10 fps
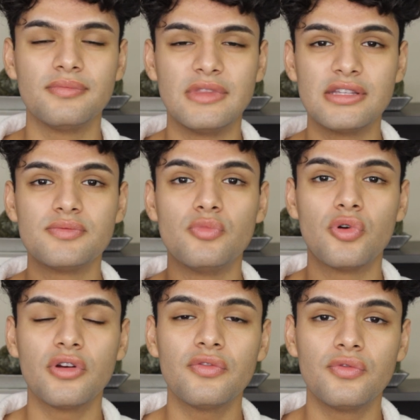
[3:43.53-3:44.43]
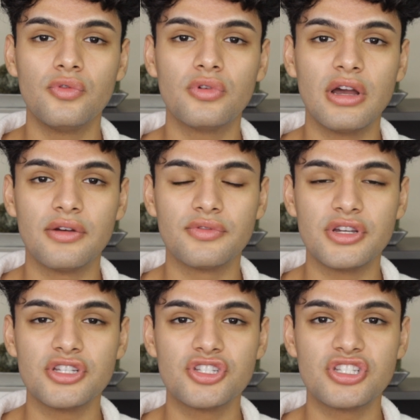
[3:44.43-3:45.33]
This more full
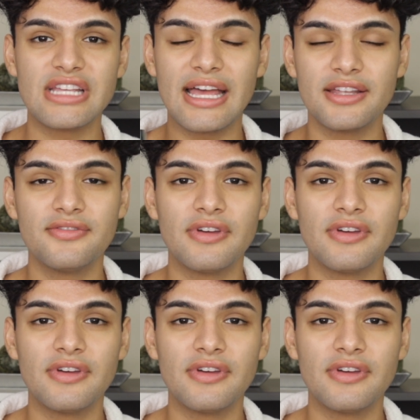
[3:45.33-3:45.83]
coverage satin